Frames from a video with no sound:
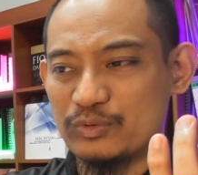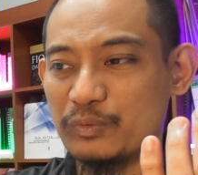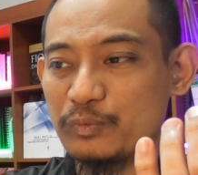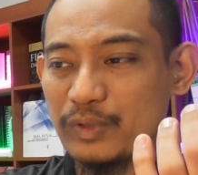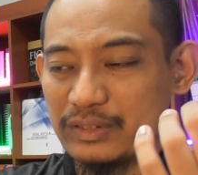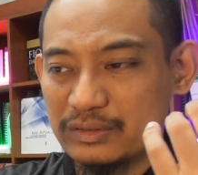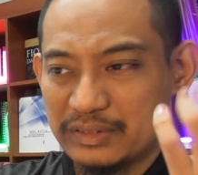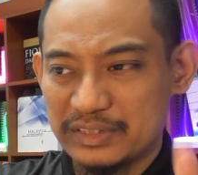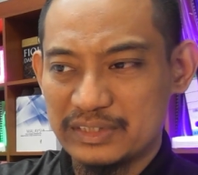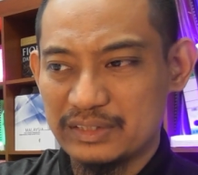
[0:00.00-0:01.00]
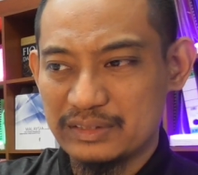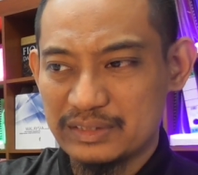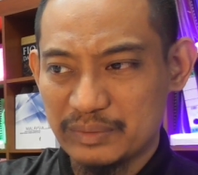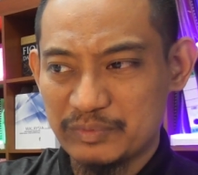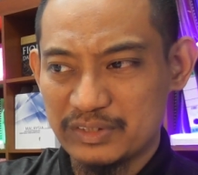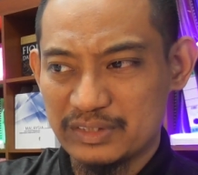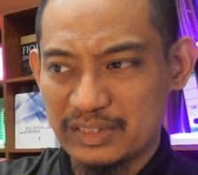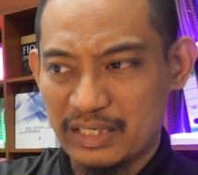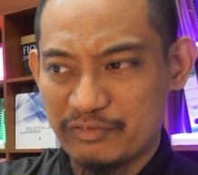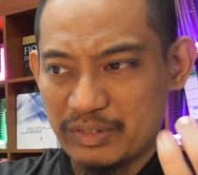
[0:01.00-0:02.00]
what some
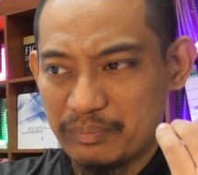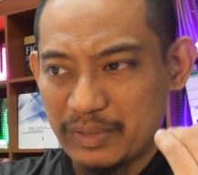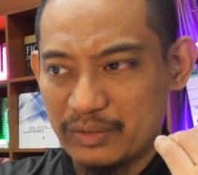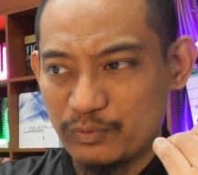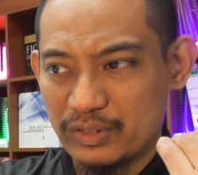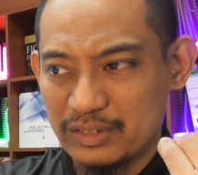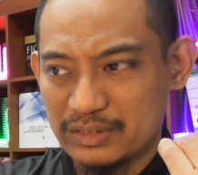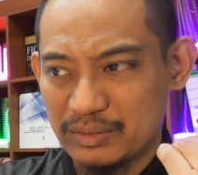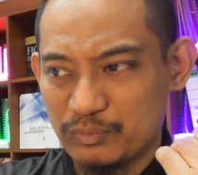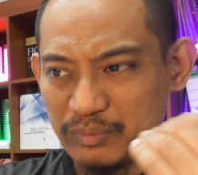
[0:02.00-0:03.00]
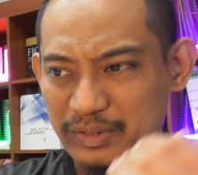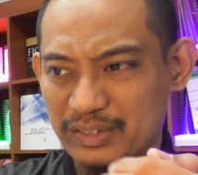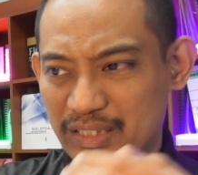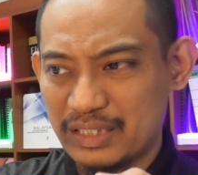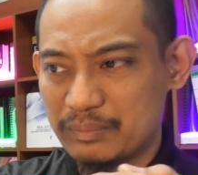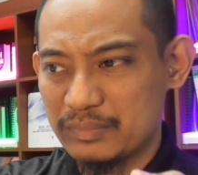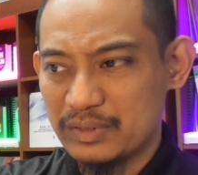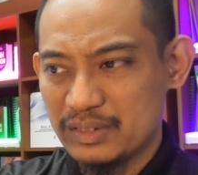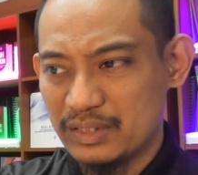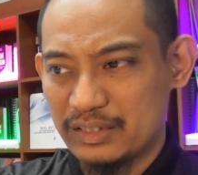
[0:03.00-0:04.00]
Christian have in mind when they say Muhammad claim
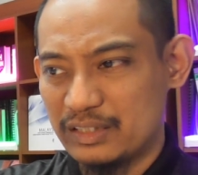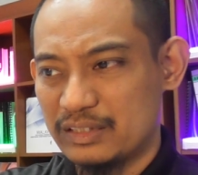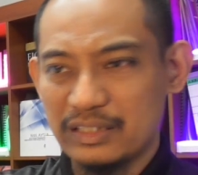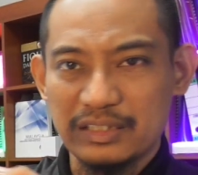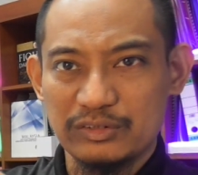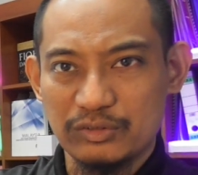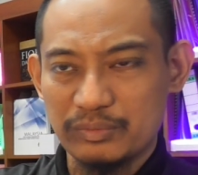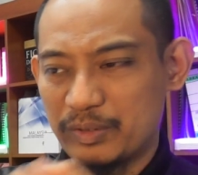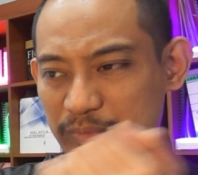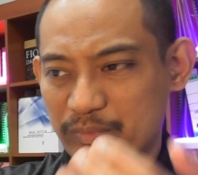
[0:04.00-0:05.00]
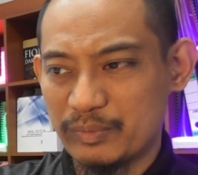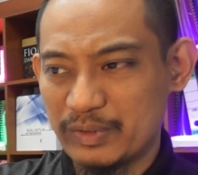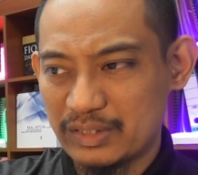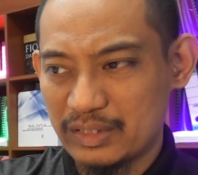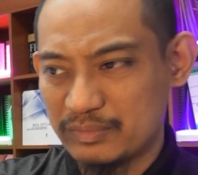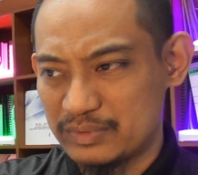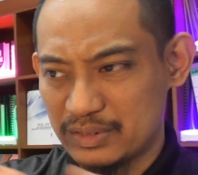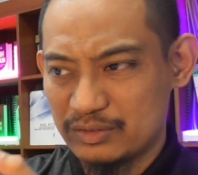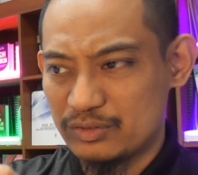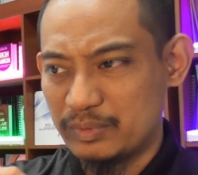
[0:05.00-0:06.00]
and then they link to the Bible. Muhammad claim
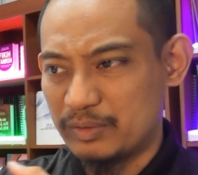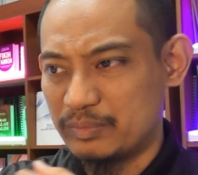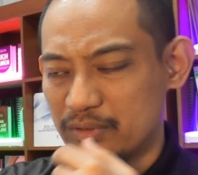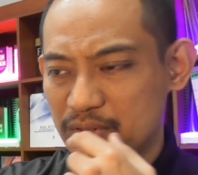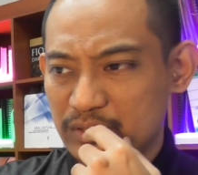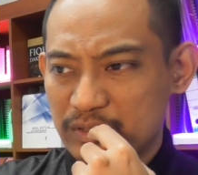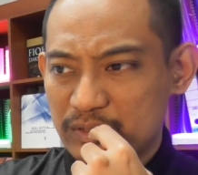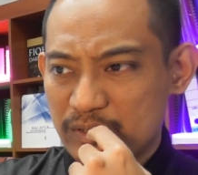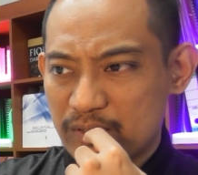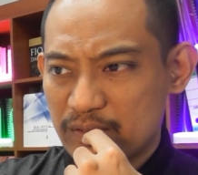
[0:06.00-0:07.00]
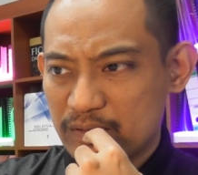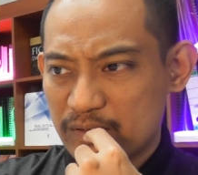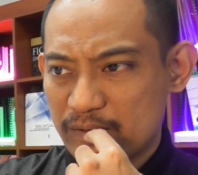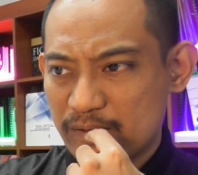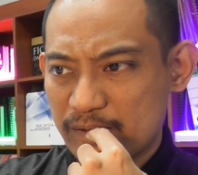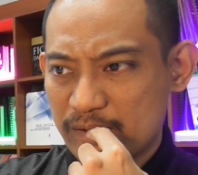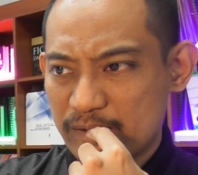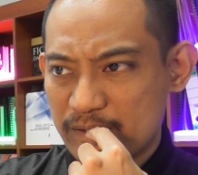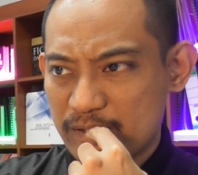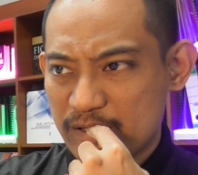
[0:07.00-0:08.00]
link to the Bible.
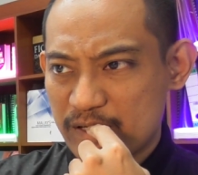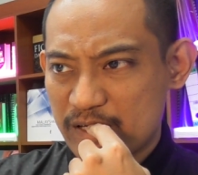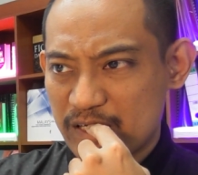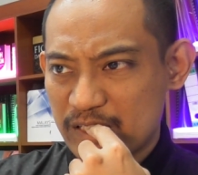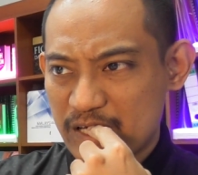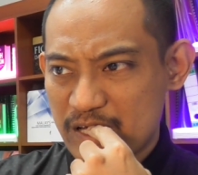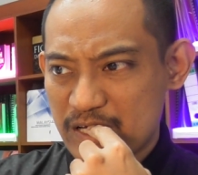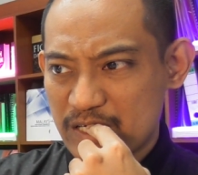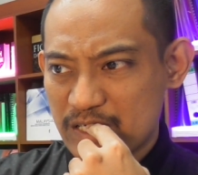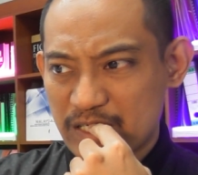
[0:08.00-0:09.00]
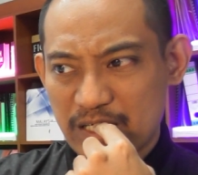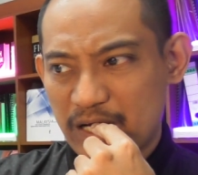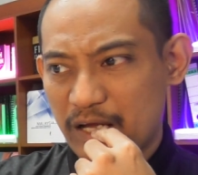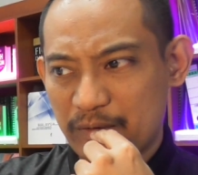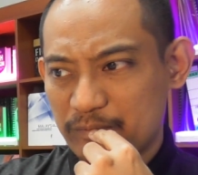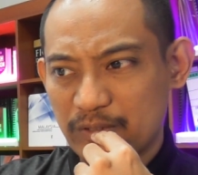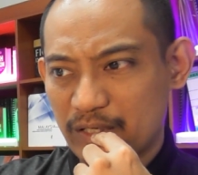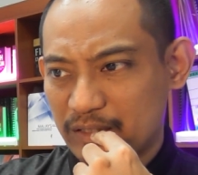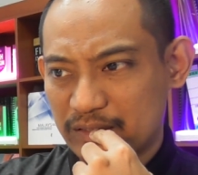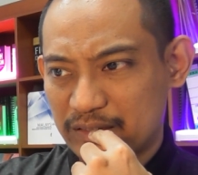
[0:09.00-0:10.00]
I